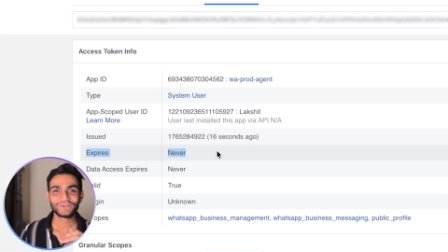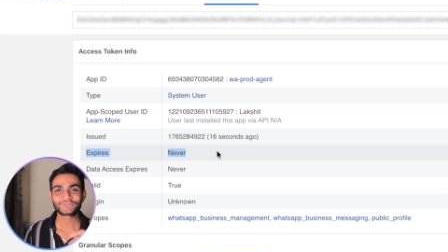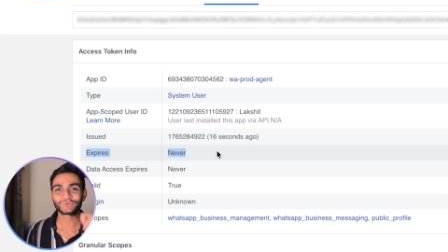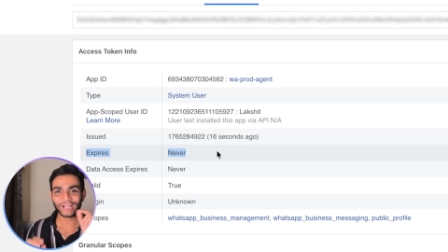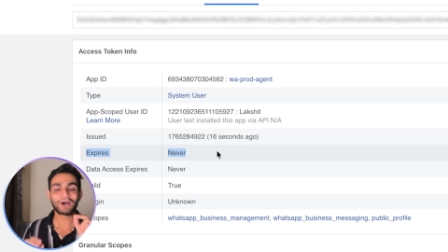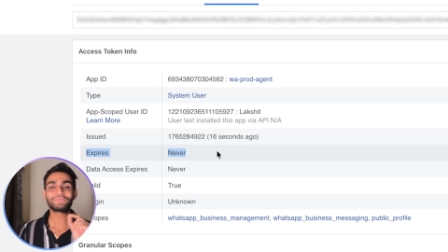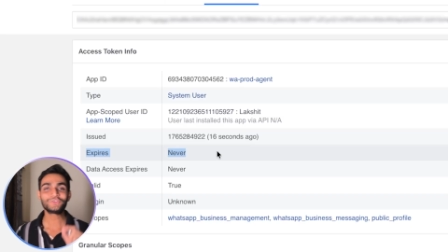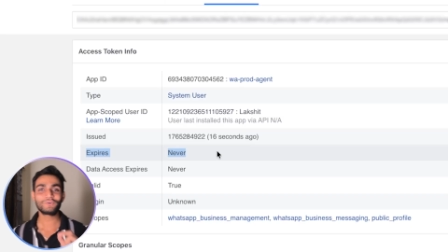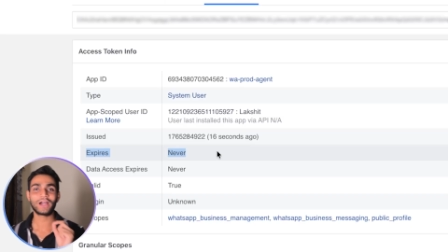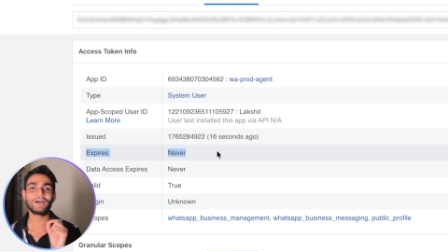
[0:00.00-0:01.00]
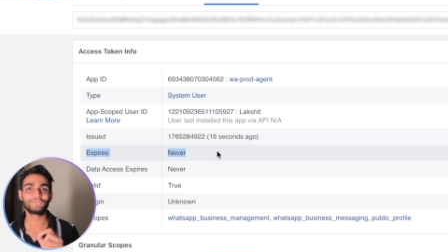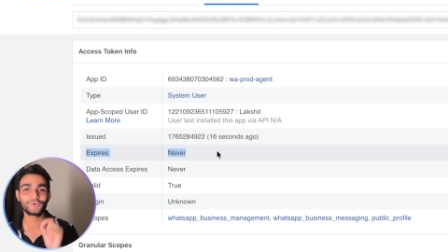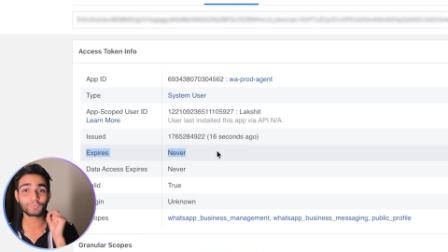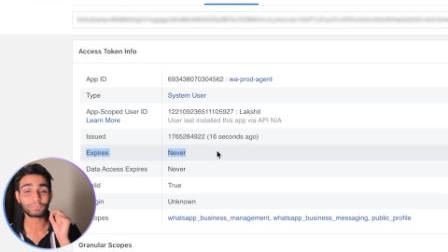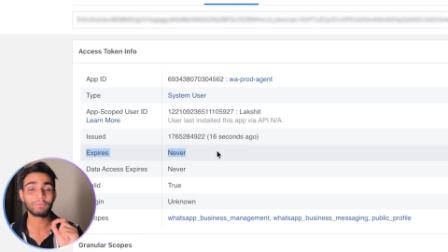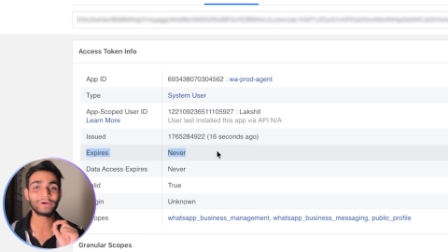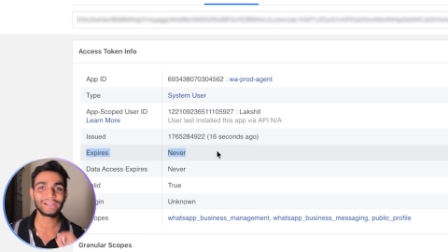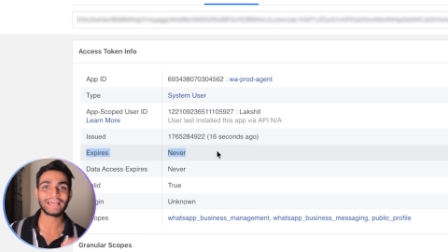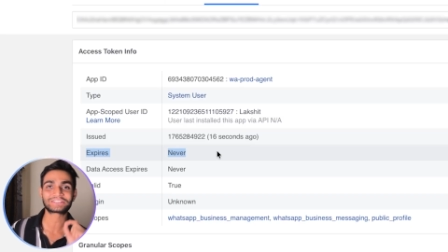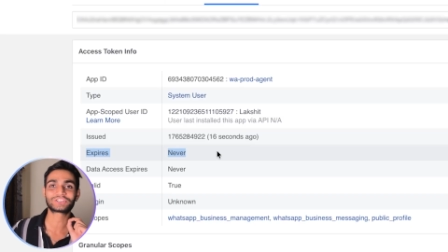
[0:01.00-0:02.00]
So now you have your
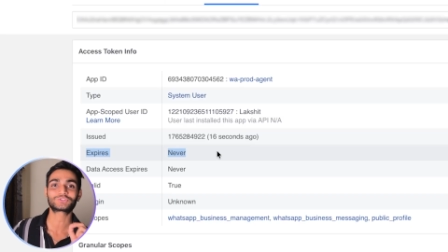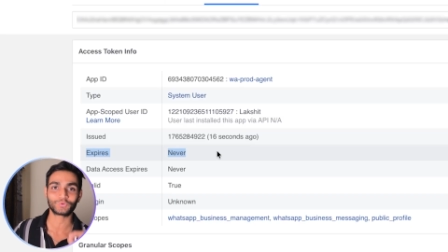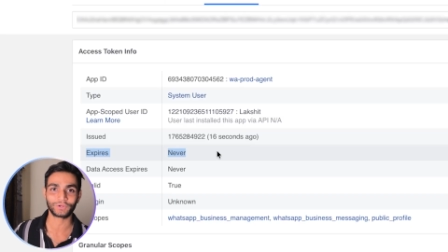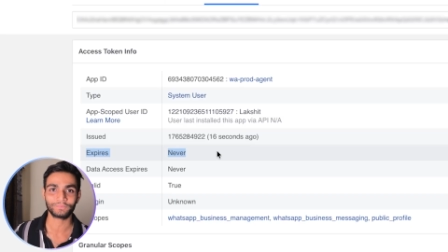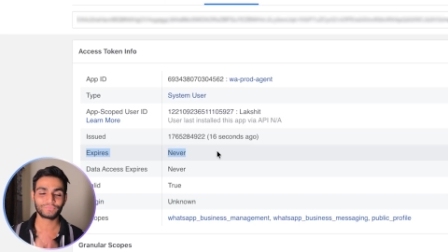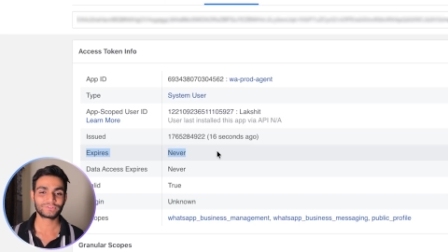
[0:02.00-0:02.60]
permanent access token.